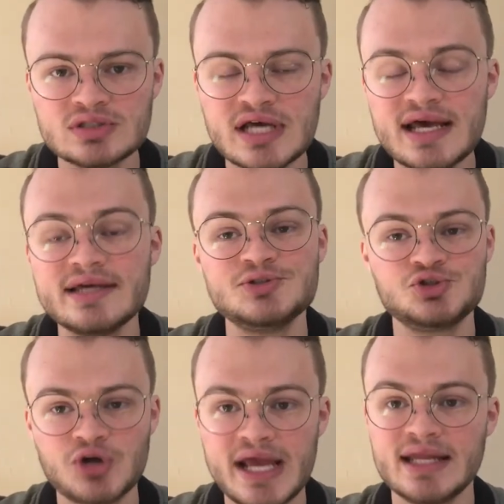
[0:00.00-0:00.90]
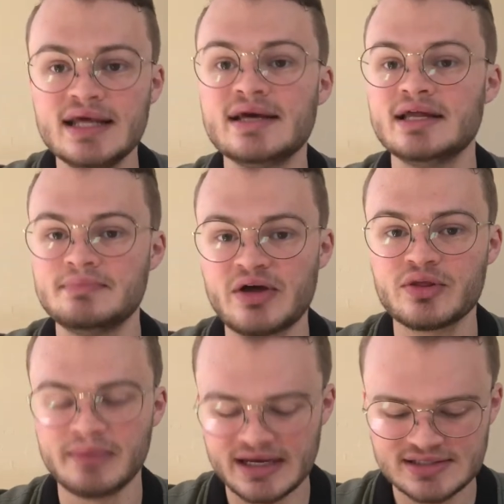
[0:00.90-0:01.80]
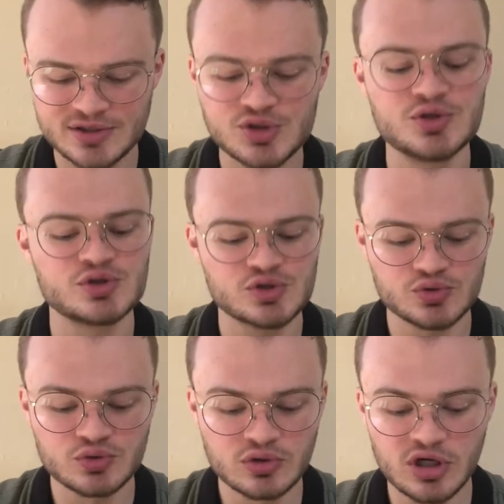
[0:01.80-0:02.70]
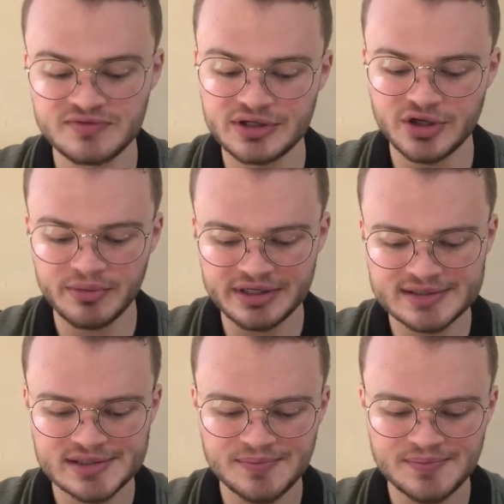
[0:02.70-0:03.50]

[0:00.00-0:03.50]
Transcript: his training in mathematics to the School of Economics.